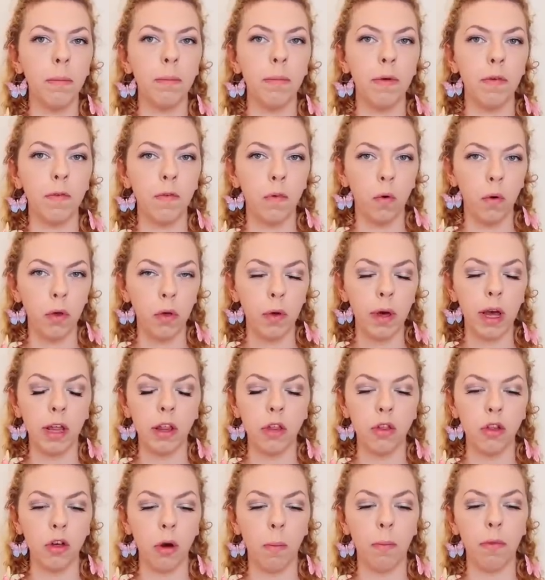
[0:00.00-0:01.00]
before you get
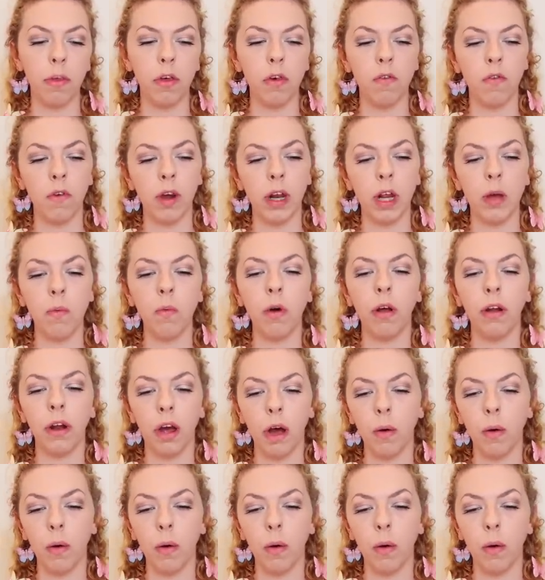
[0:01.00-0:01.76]
the job that you really want,